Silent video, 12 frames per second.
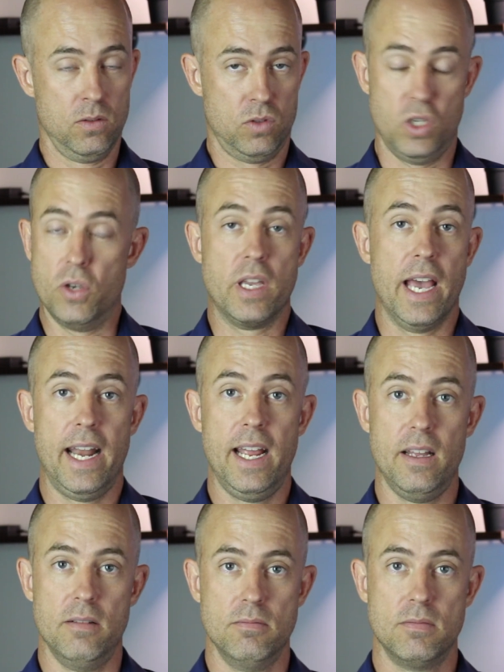Do you get
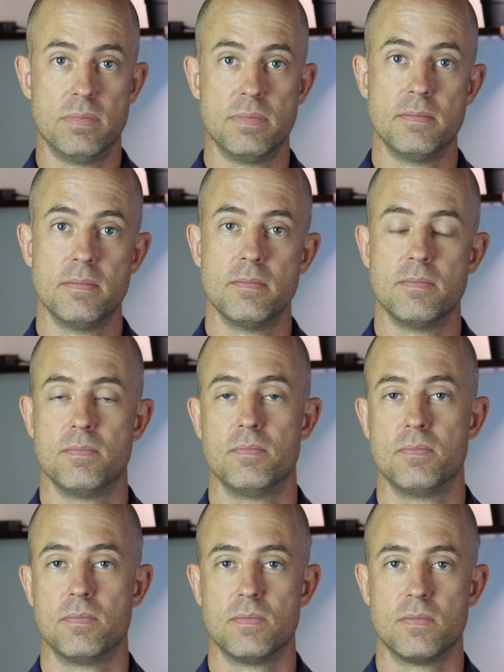it?
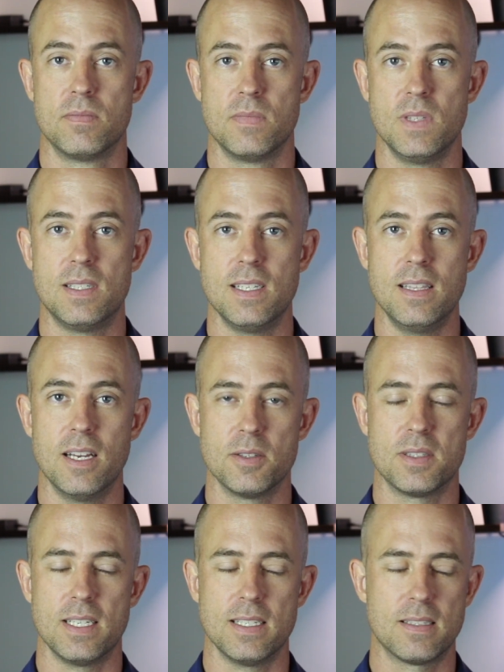You see,
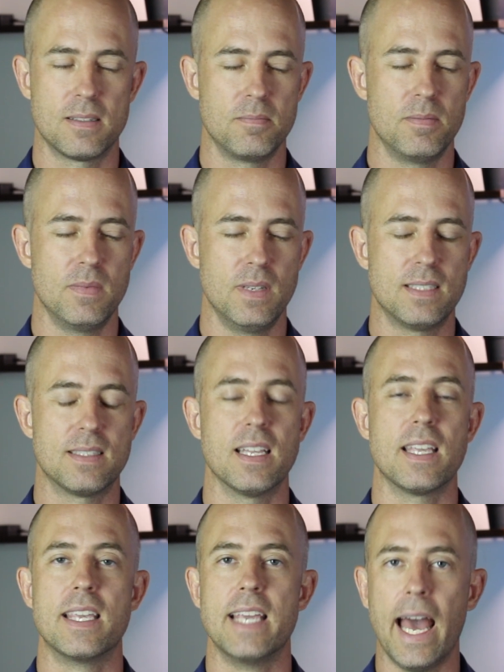there's this, it's
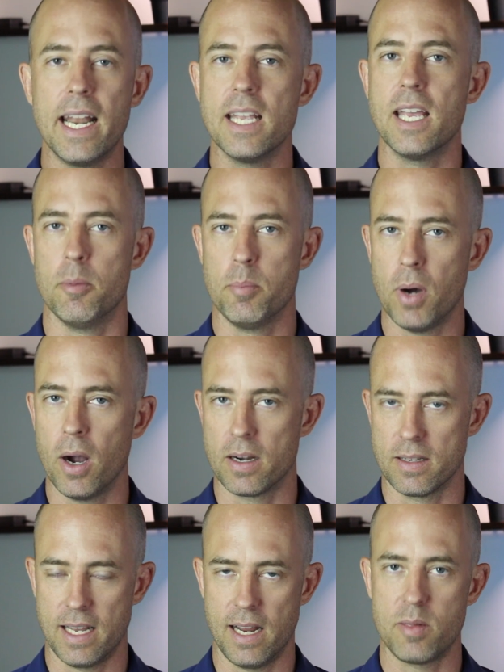the getting it
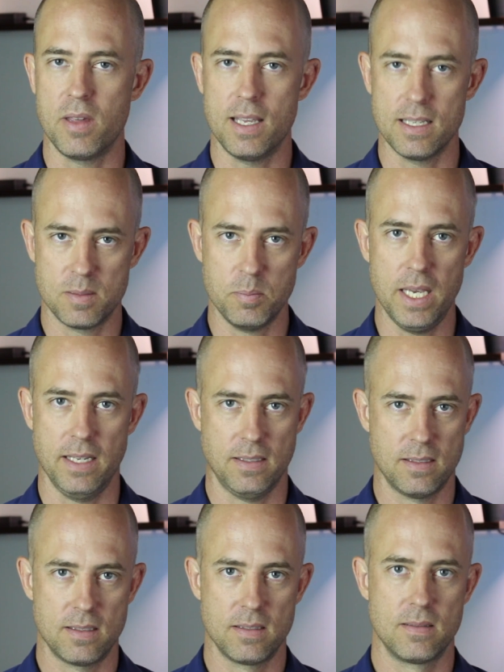part that I think is
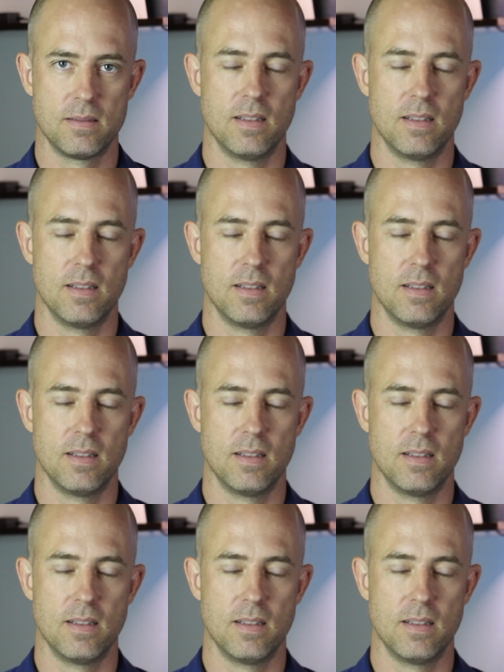missed.